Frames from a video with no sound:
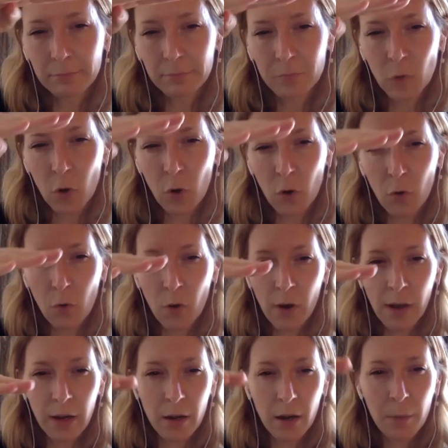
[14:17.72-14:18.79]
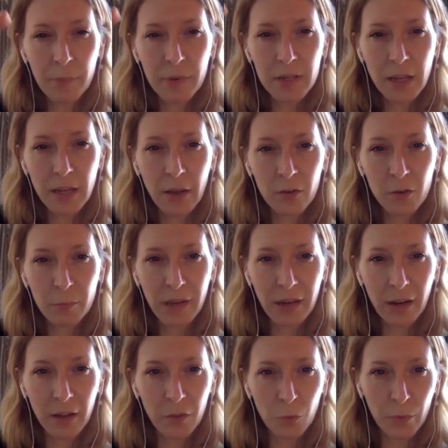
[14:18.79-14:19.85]
go kind of up and down
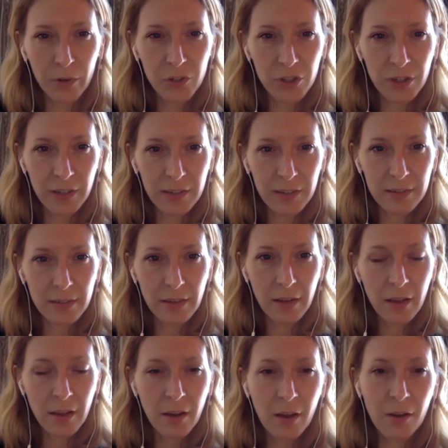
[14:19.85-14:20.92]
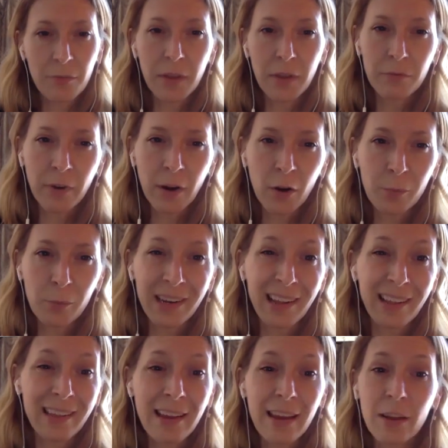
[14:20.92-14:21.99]
depending on the richness of the environment
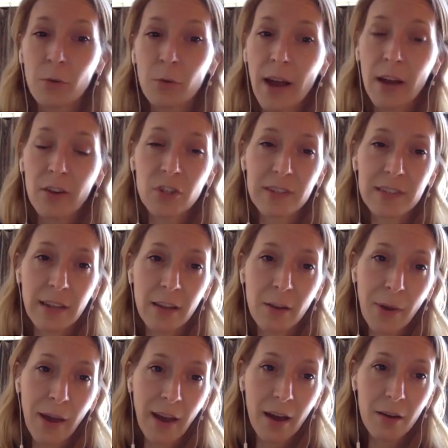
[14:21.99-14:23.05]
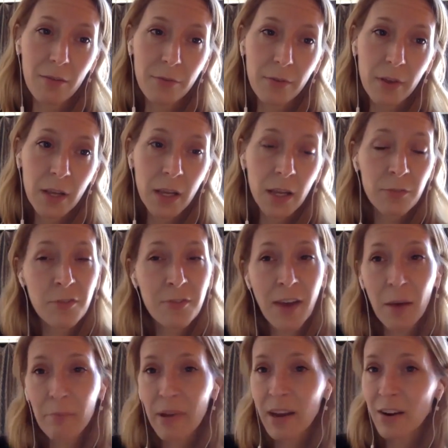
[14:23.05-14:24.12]
and the interactions that you have. If you've
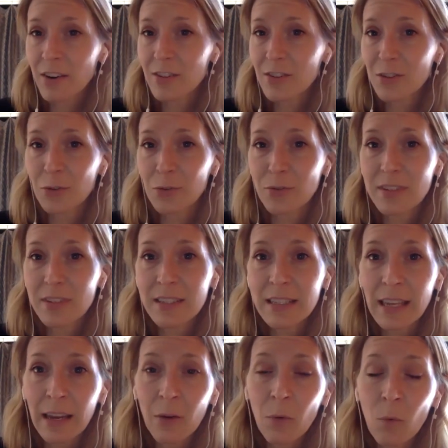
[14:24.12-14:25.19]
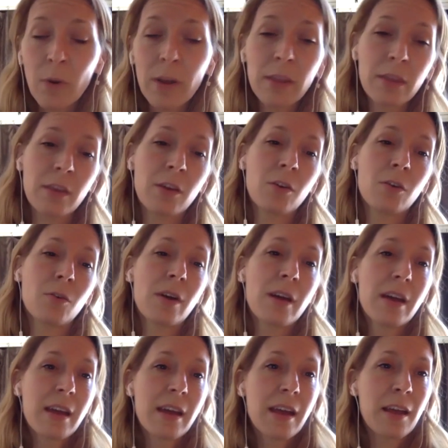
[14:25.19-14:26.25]
got parents who sing with you,
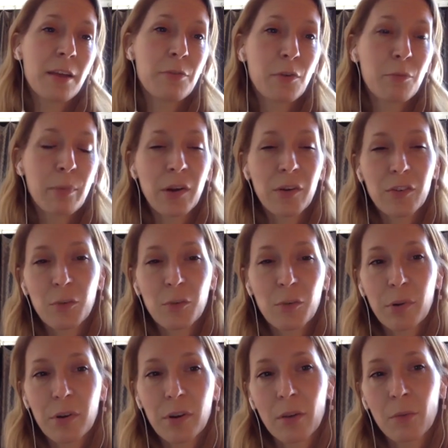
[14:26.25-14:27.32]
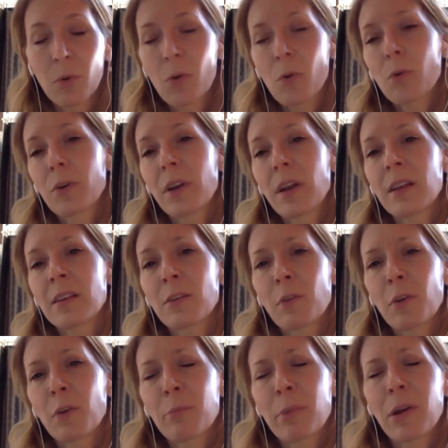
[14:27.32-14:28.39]
if you have parents who put on recordings, if you
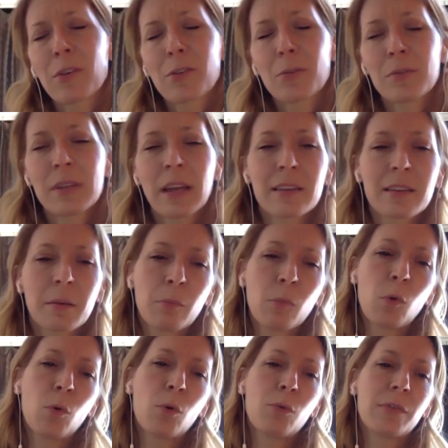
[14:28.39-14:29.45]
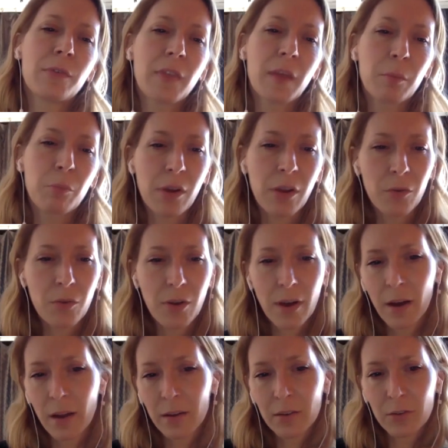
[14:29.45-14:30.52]
have parents who dance and move, if they bring you to
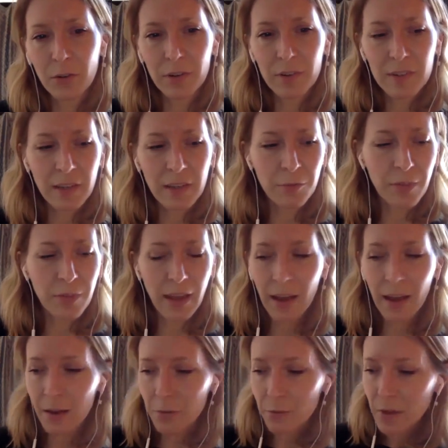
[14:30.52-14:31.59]
concerts, if they have